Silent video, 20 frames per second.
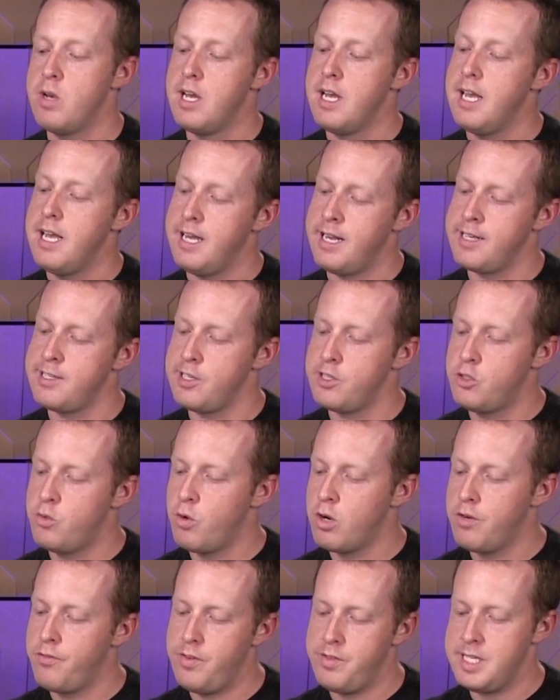It has a
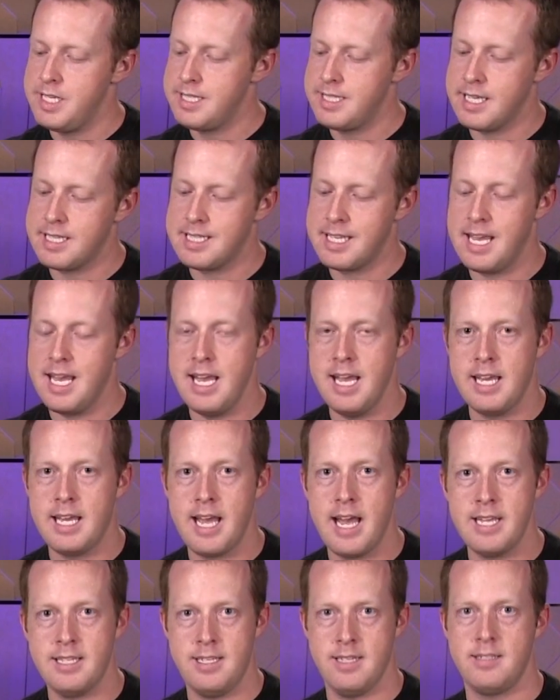two hundred fifty-six
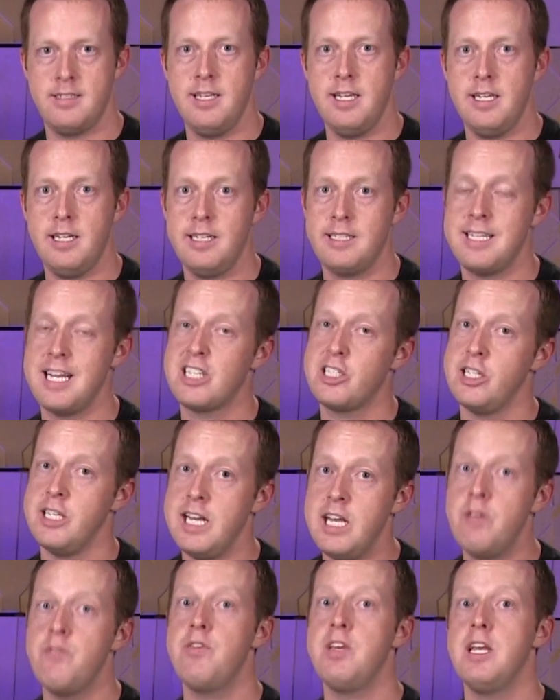gig S S D in it. It's
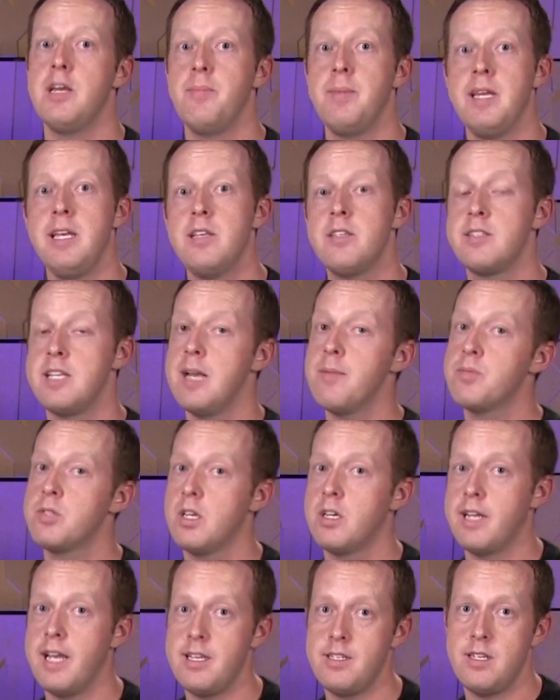actually an NVMe
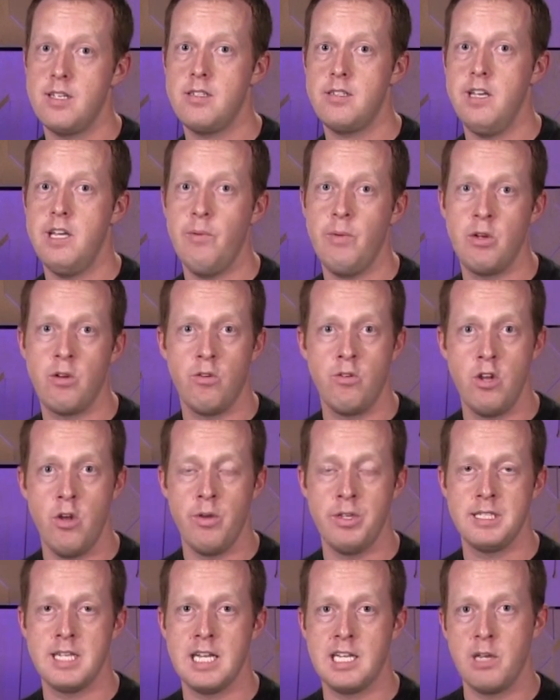Samsung S S D. We don't
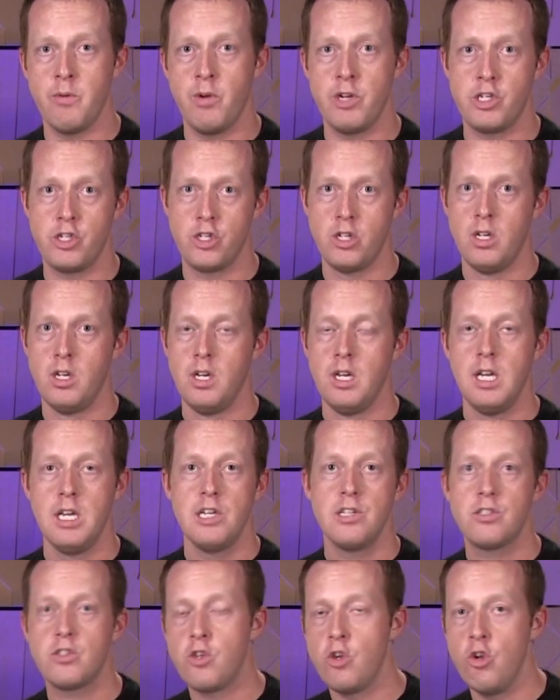know exactly which
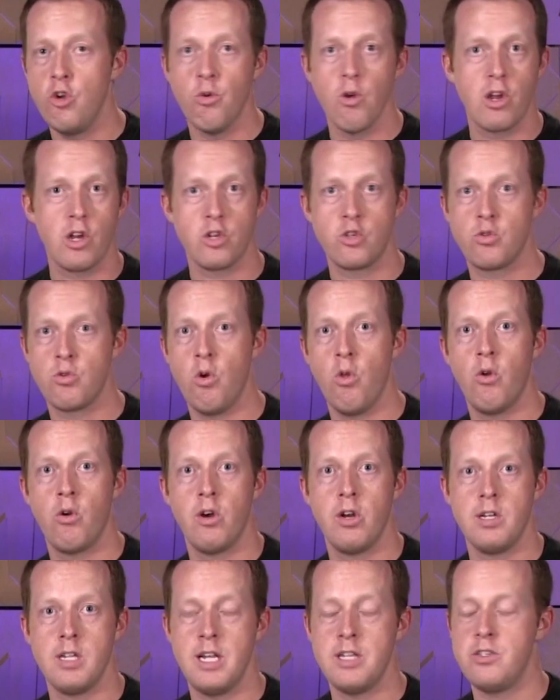S K U or
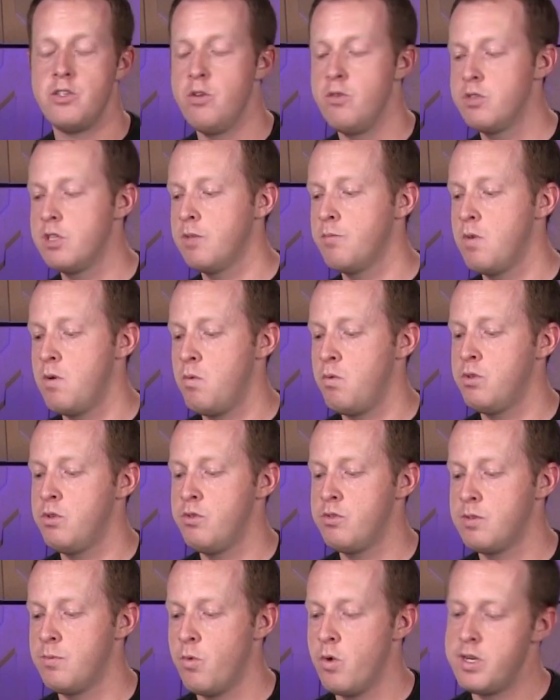controller it's using, but we'll
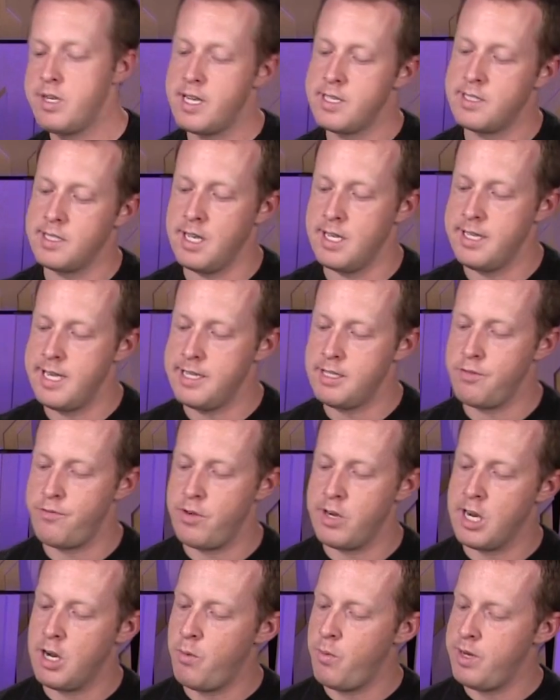do some more testing on that to
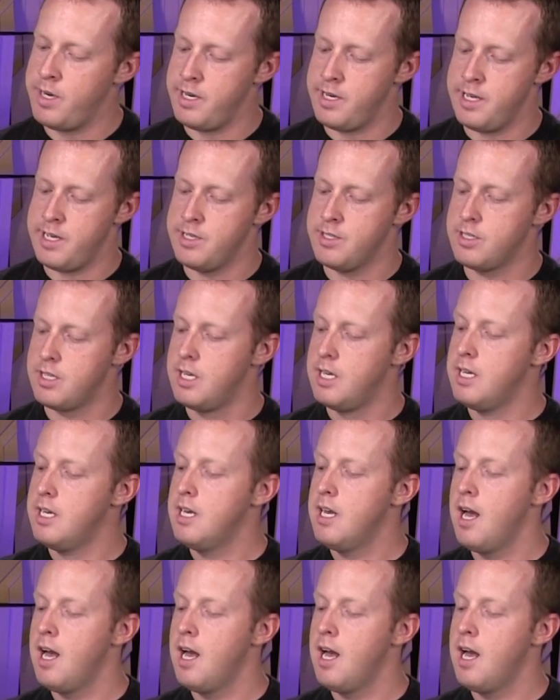figure out what it is.